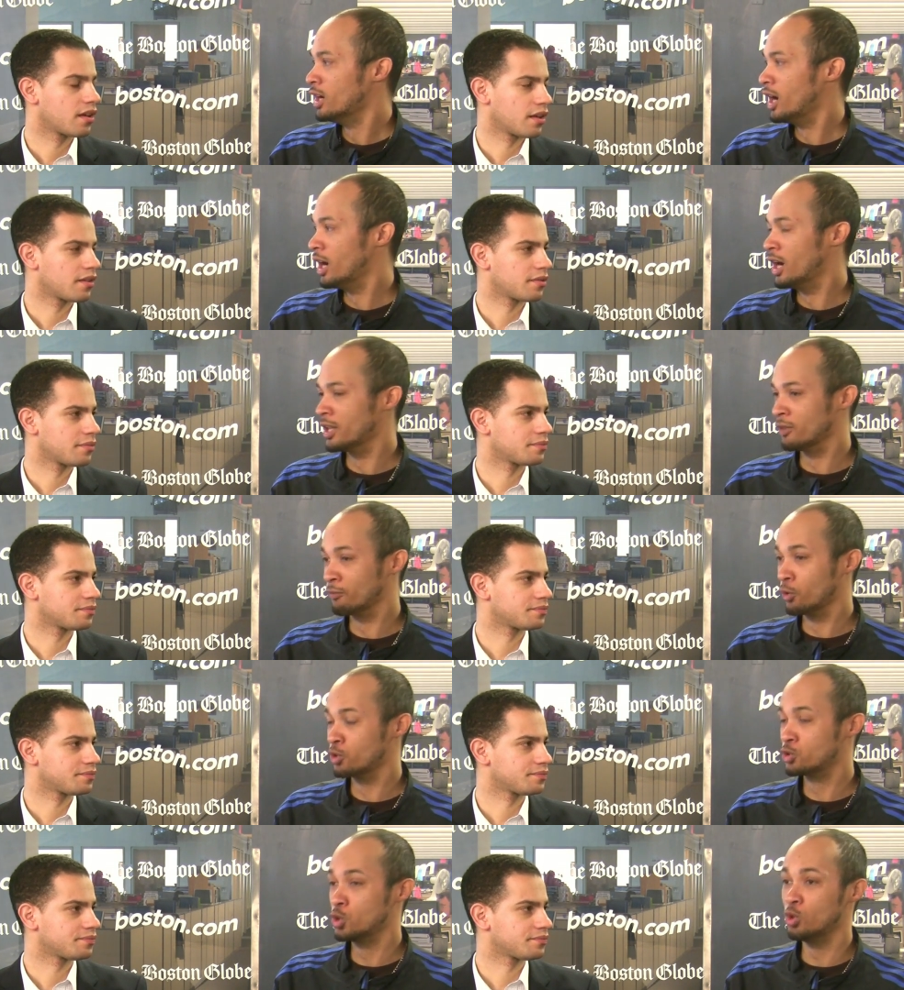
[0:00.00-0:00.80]
Speaker 1: Uh, the
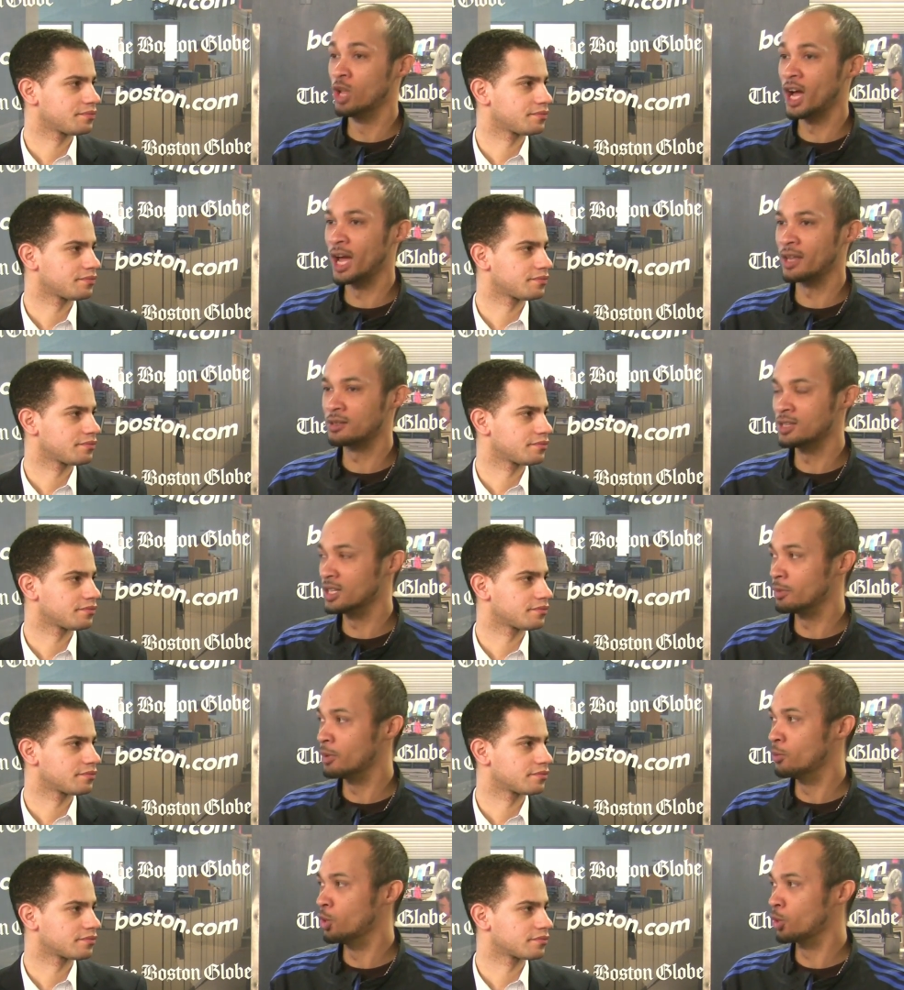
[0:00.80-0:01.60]
first two lines need
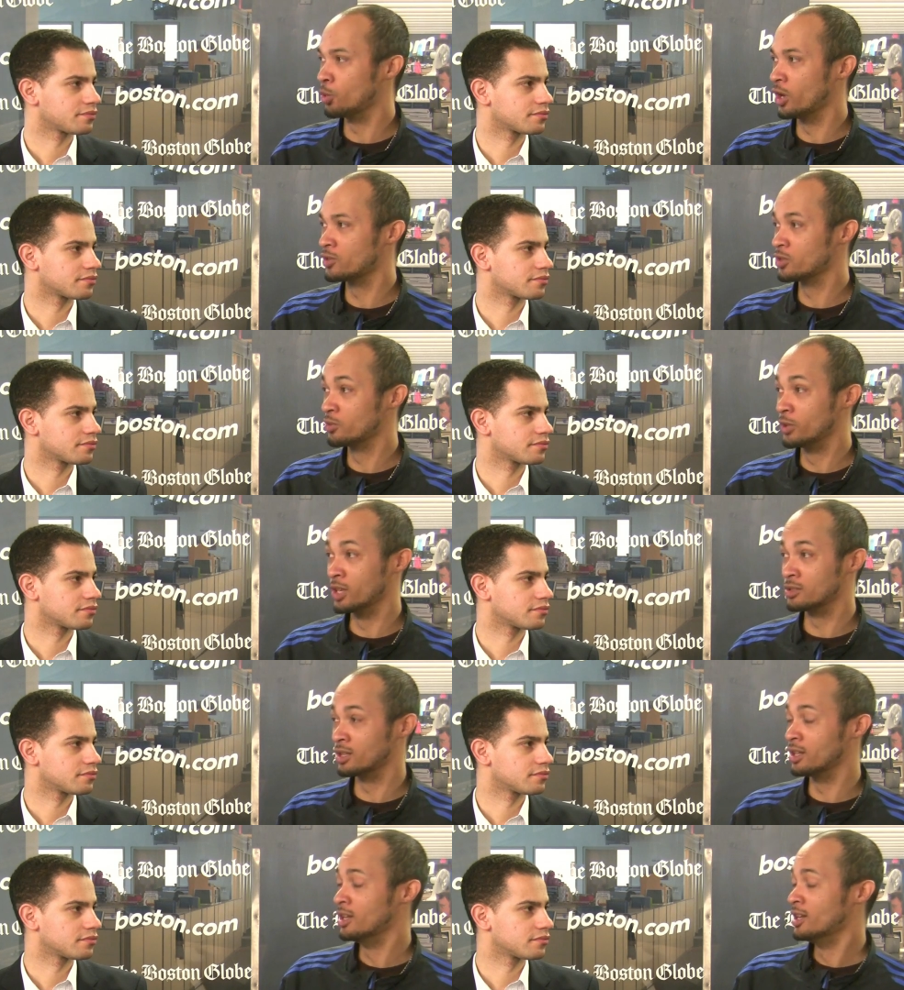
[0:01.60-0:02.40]
to be more aggressive
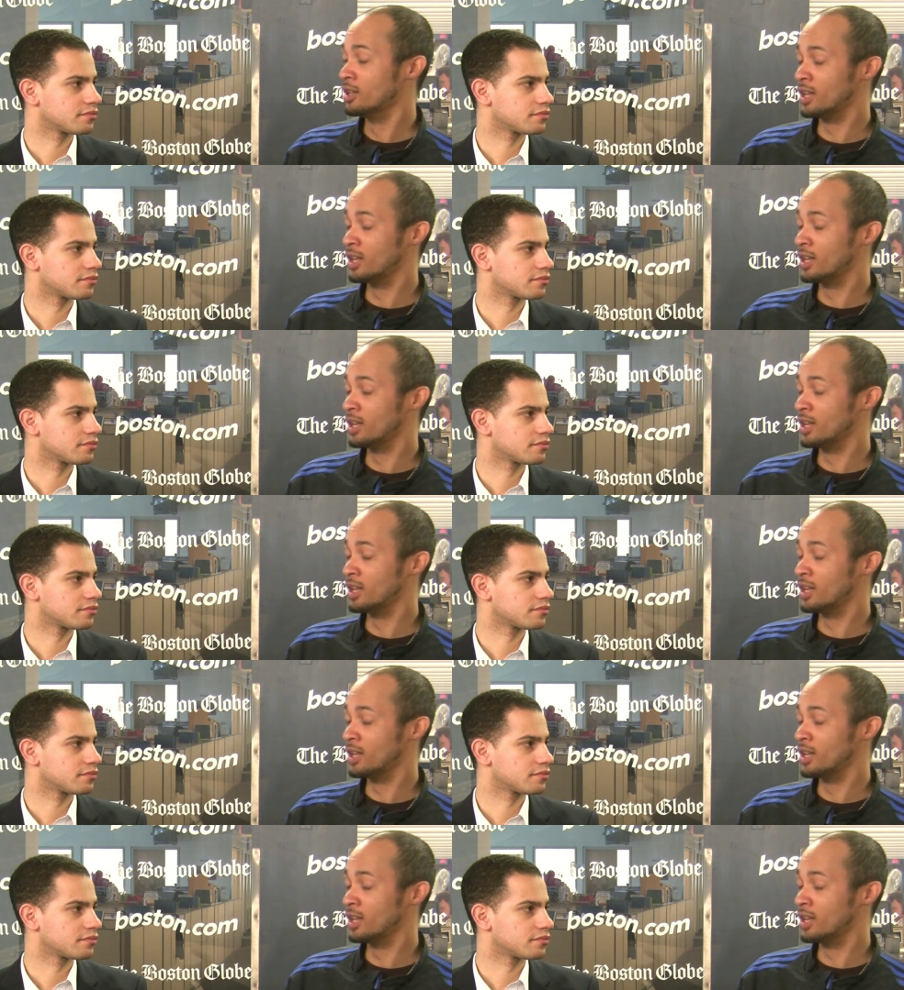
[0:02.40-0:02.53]
because the,